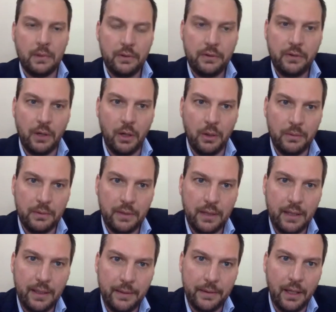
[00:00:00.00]
So
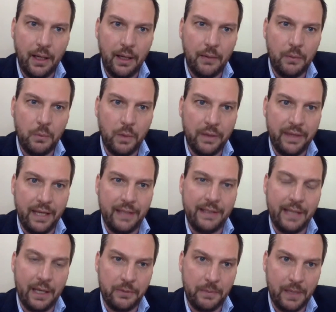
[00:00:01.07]
what that
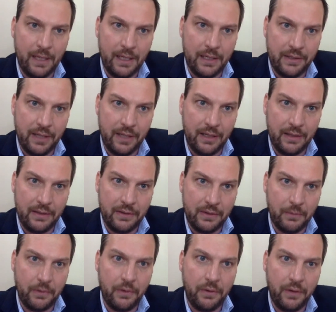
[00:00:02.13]
tells me is that
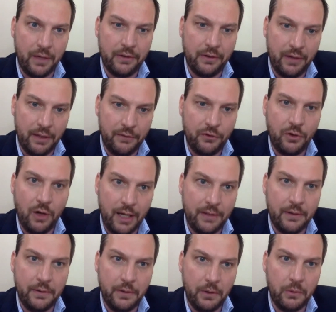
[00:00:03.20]
some of the things that they've tried
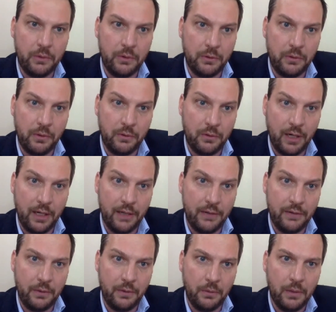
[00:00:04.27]
to do to try
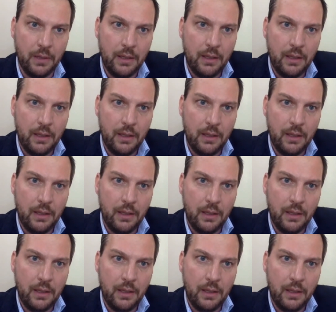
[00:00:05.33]
to